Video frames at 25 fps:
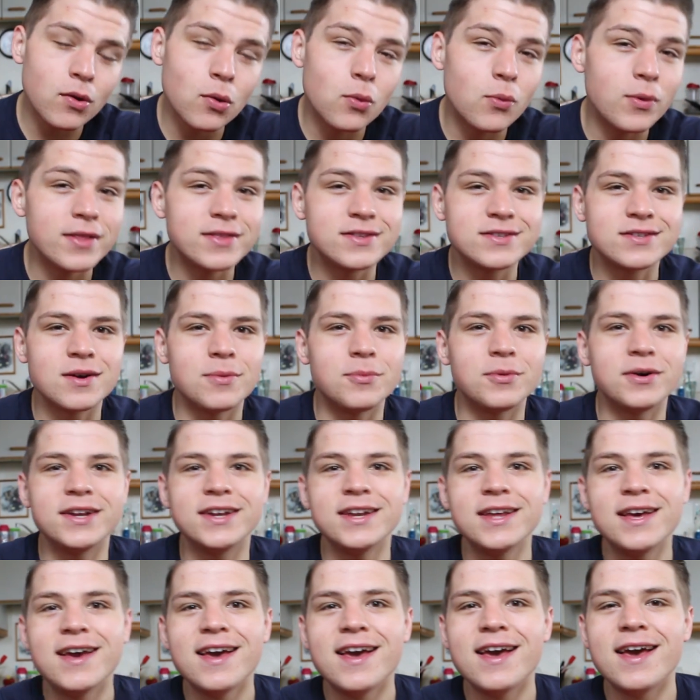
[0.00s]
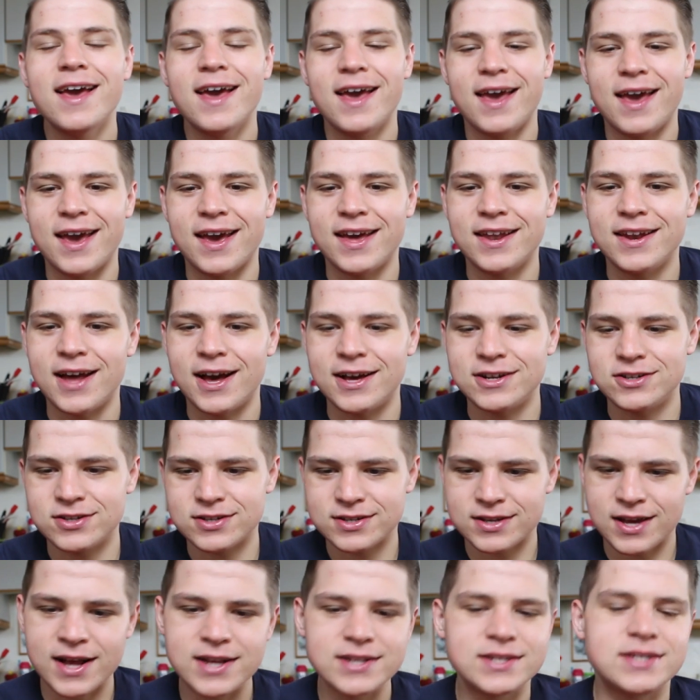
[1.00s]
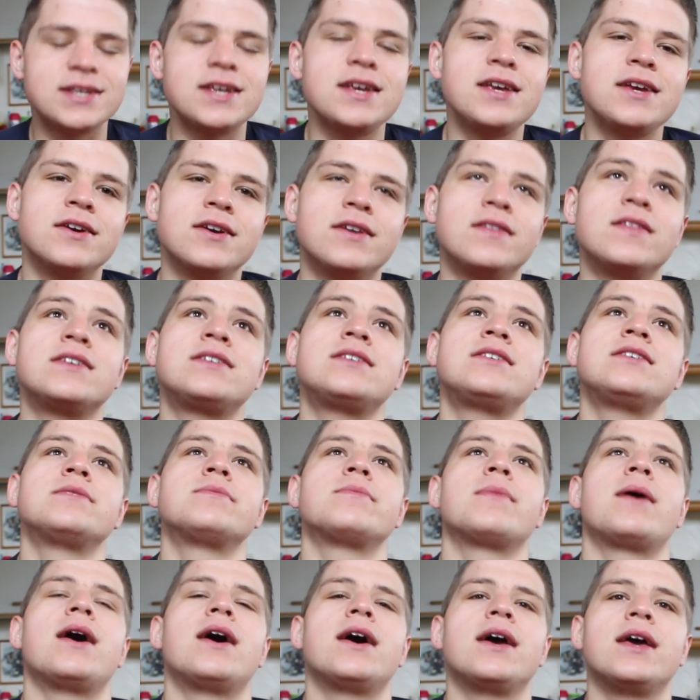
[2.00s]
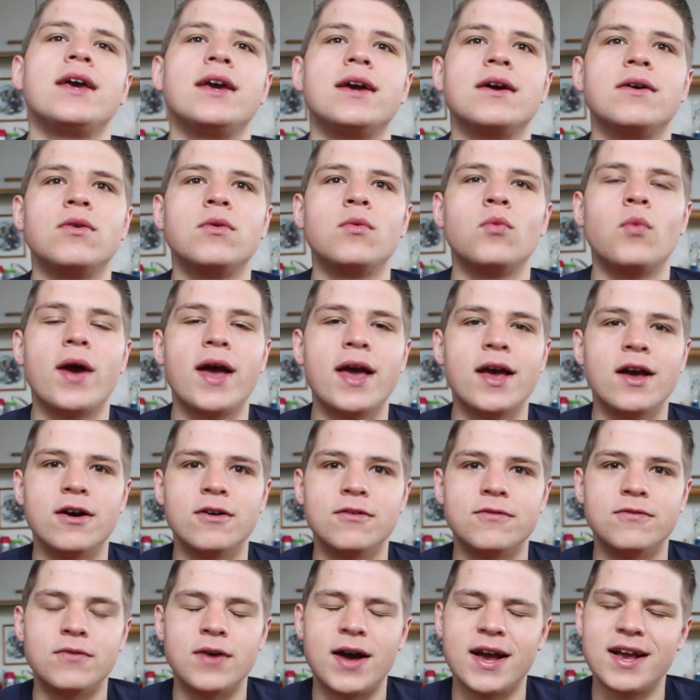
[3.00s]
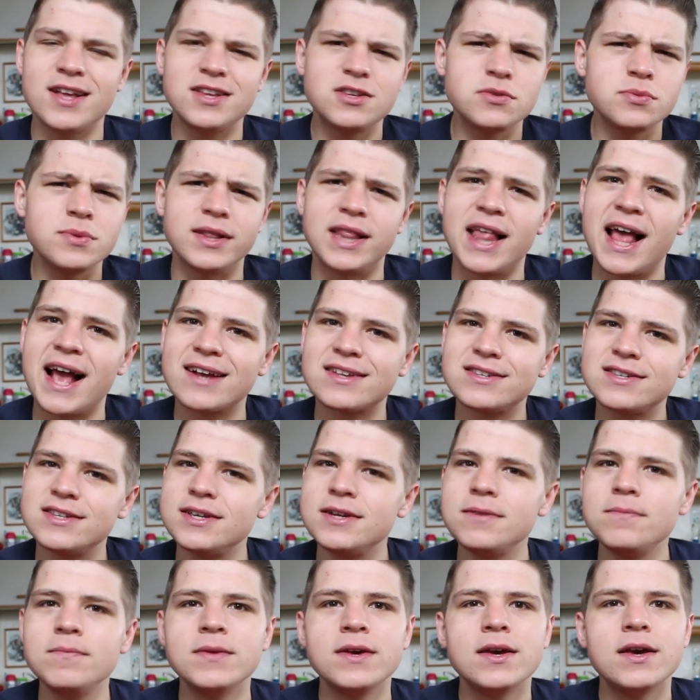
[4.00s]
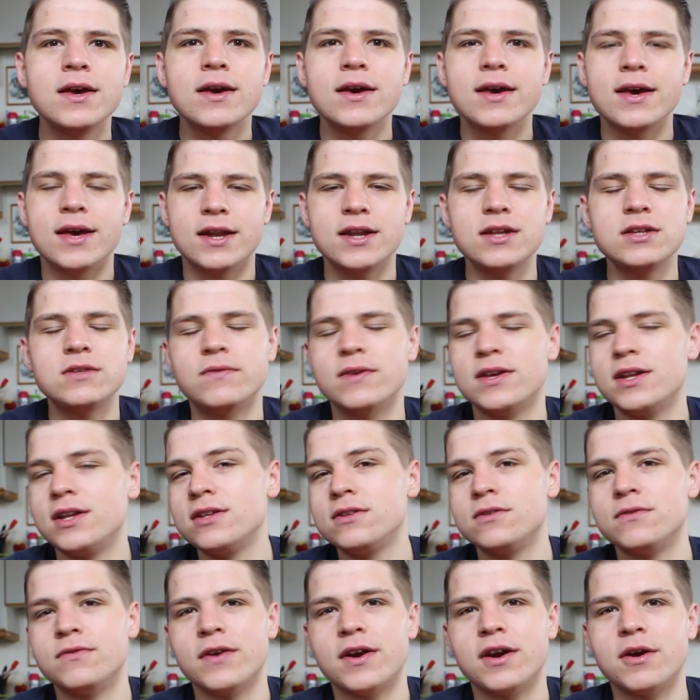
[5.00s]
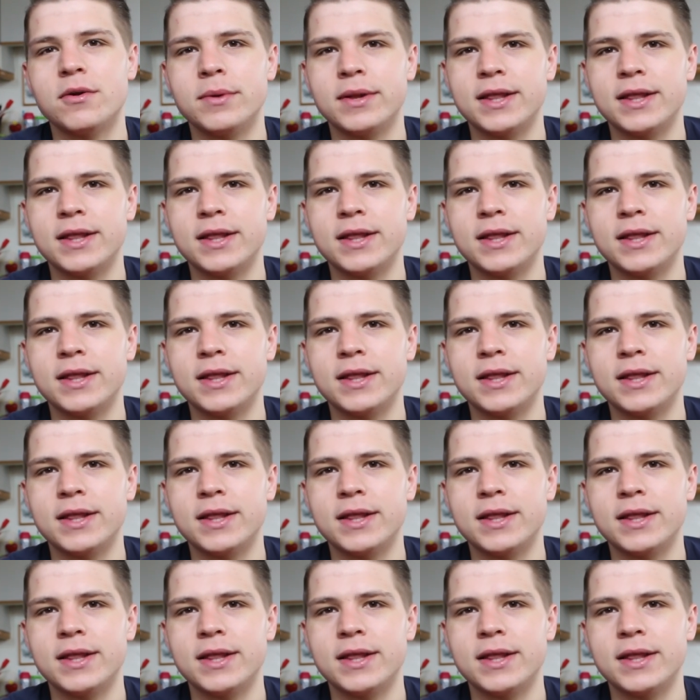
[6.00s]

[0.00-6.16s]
with someone? And I just kind of sit here, and this is my way of, I guess, relaxing. It is it is very